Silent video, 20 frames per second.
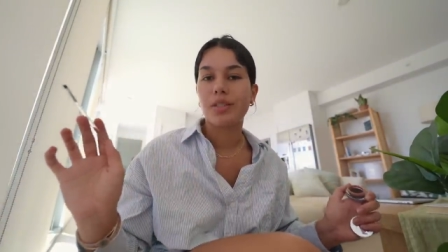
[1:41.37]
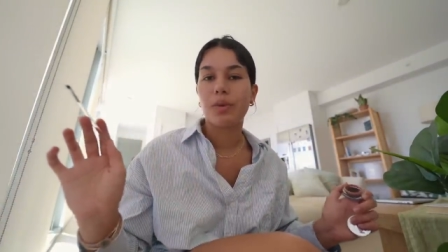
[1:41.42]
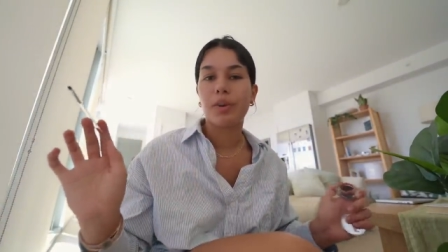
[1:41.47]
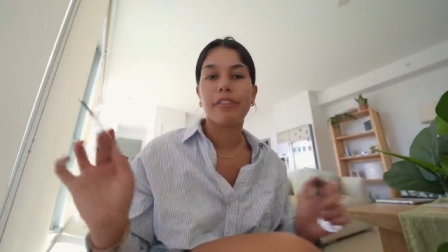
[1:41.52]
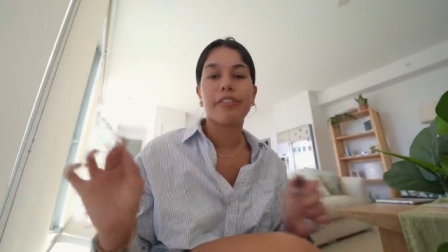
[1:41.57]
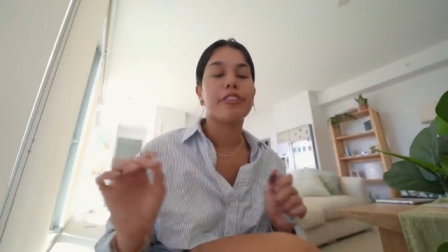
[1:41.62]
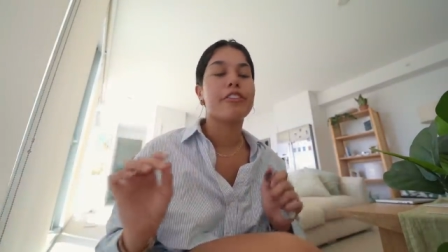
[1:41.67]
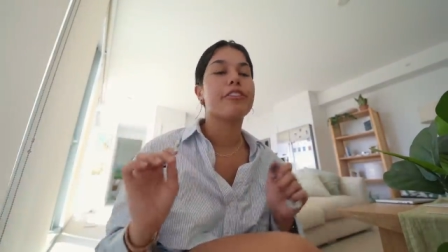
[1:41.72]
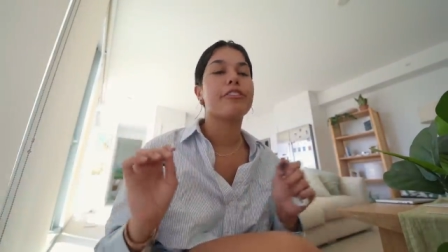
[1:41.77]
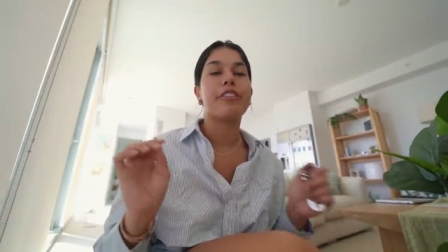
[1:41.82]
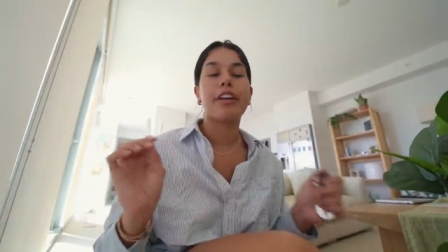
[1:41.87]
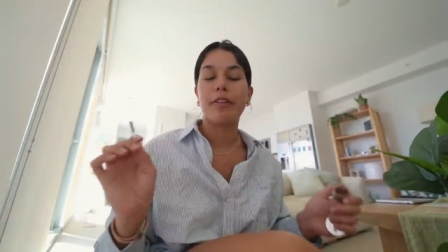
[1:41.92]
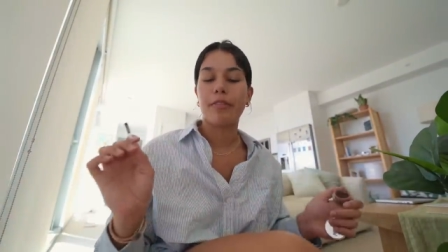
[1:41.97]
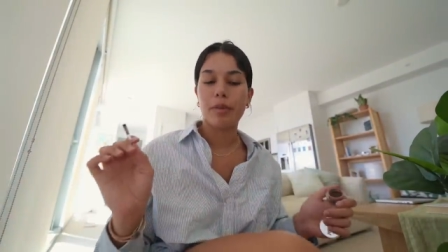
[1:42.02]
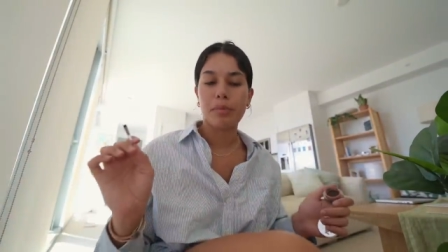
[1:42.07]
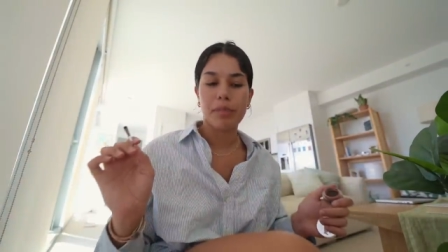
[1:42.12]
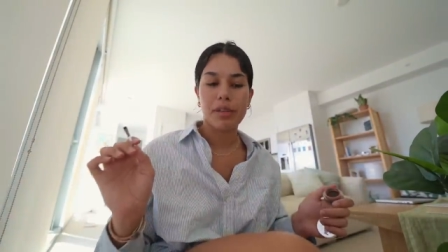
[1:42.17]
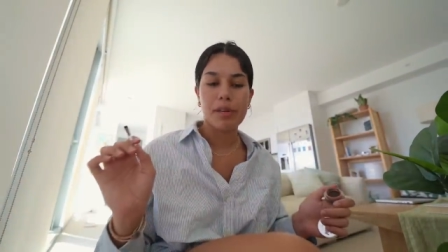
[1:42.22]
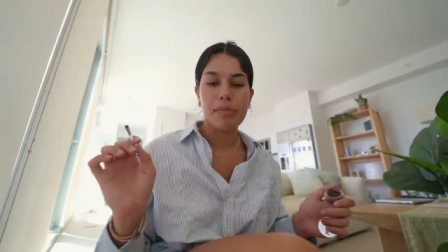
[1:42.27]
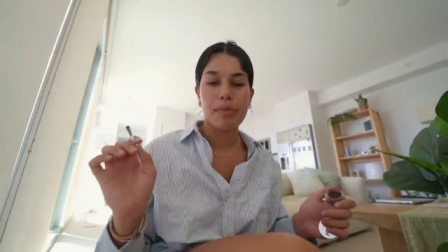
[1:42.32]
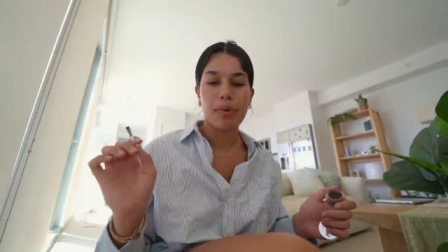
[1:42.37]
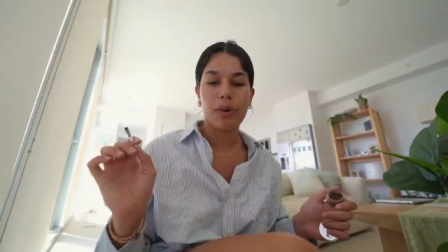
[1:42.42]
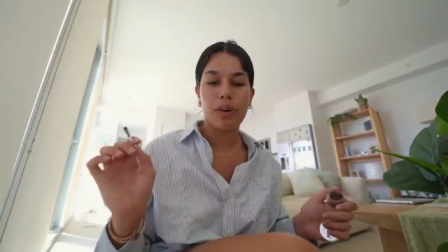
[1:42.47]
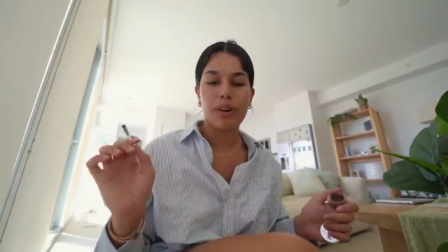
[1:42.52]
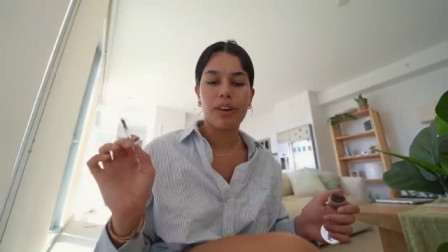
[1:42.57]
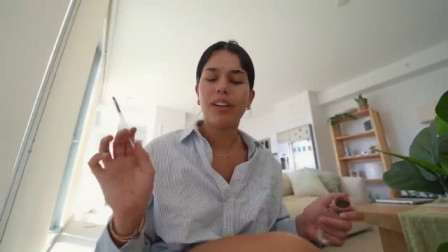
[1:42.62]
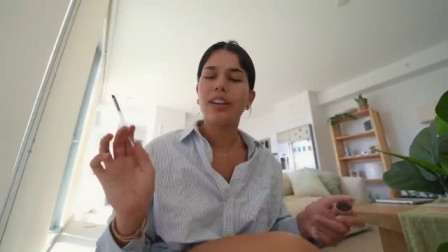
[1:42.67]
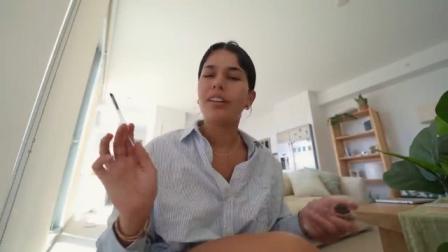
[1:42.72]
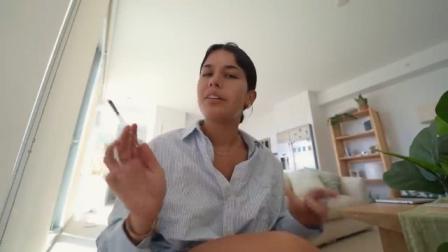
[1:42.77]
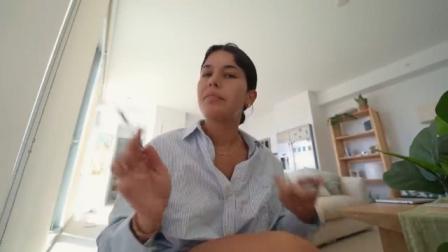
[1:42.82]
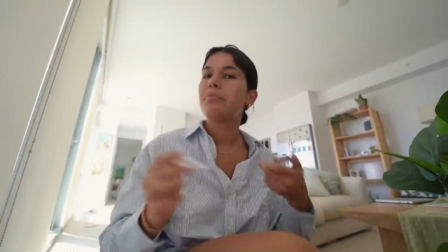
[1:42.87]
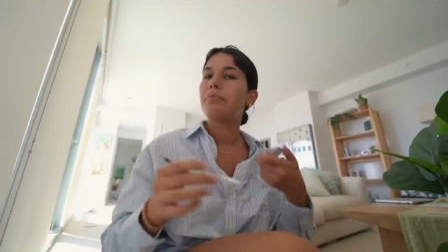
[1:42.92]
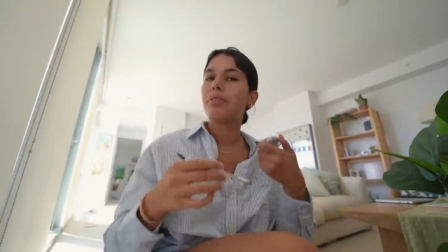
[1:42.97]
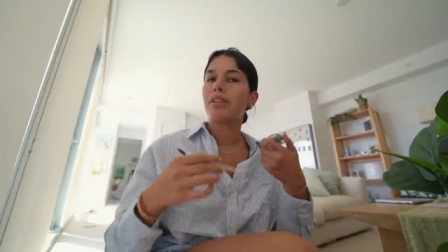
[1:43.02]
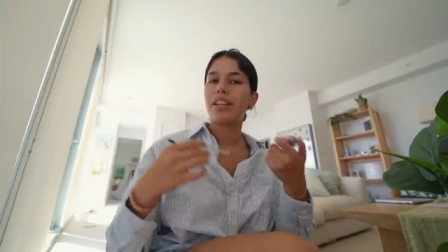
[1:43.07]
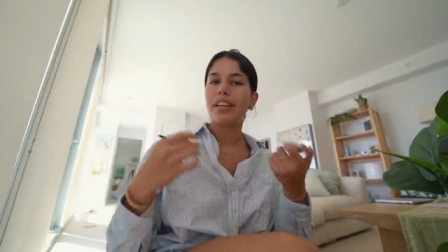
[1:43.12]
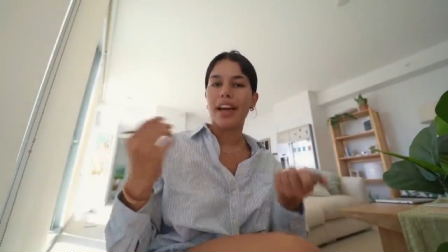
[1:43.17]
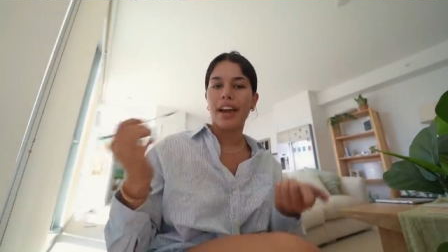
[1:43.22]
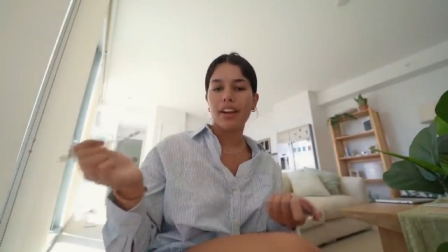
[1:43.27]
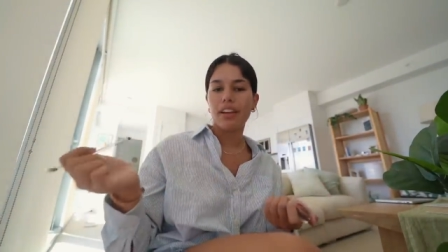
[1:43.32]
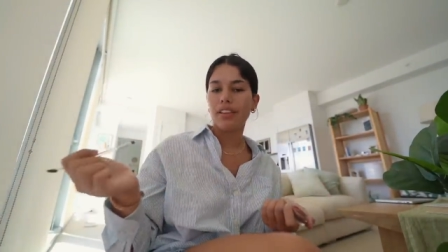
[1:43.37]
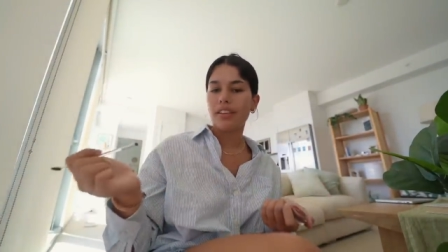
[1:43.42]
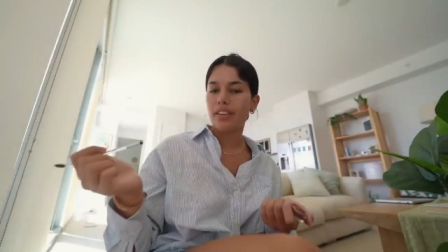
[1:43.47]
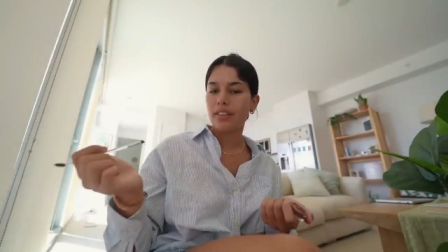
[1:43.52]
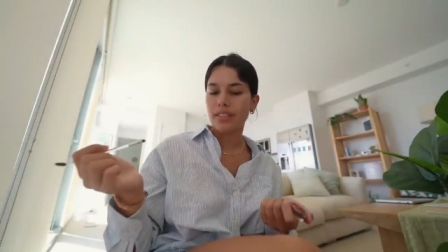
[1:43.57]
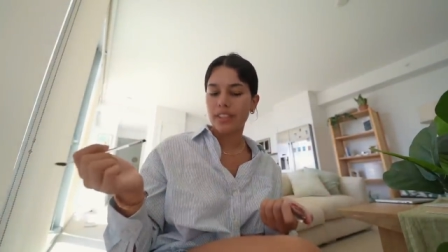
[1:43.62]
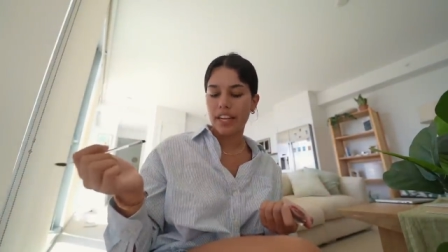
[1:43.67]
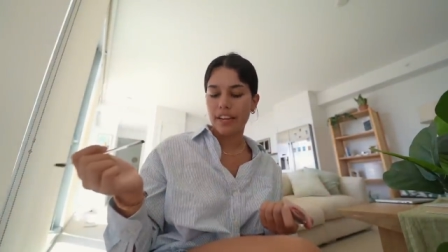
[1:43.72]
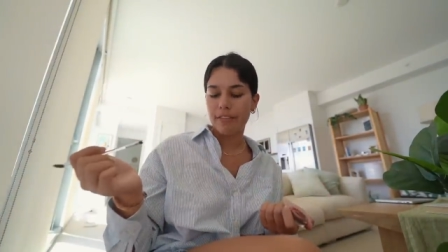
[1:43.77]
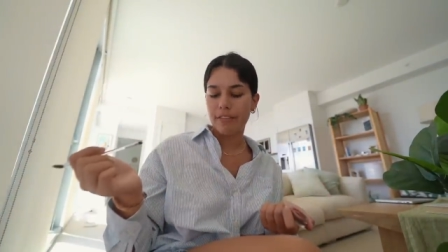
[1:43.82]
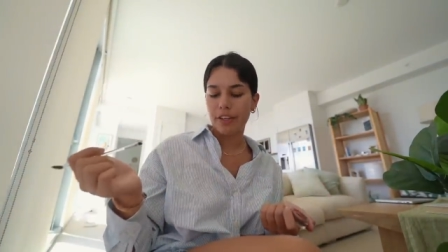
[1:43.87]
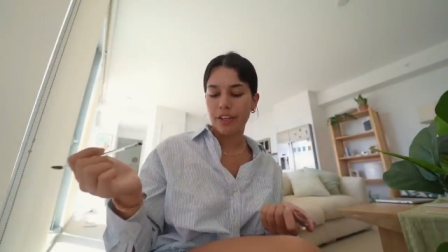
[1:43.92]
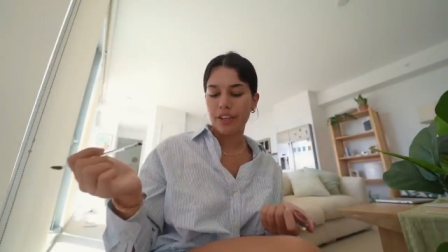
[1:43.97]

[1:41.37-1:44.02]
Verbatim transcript: one of your favorite people. Plan a little day for